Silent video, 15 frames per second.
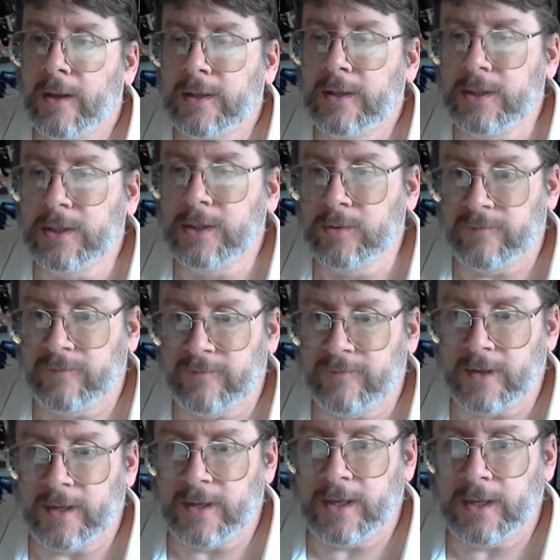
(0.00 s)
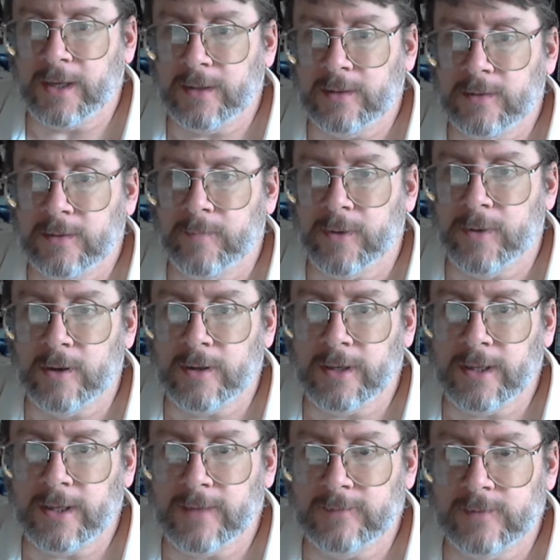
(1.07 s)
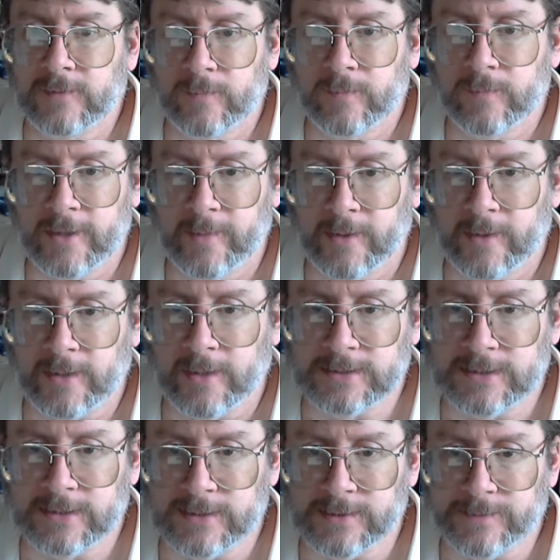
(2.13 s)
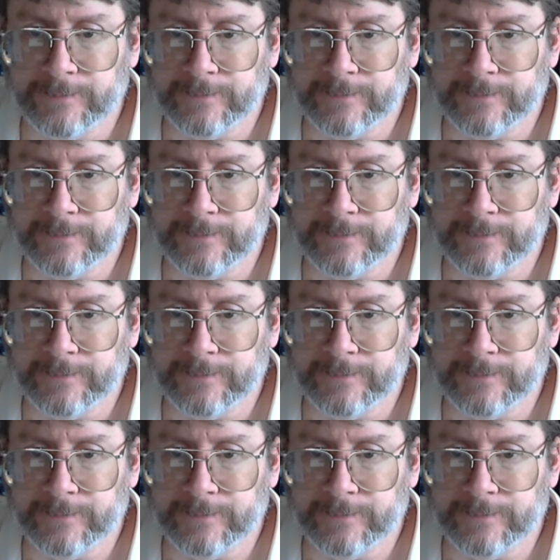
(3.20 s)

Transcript: unifying the party after the primary season.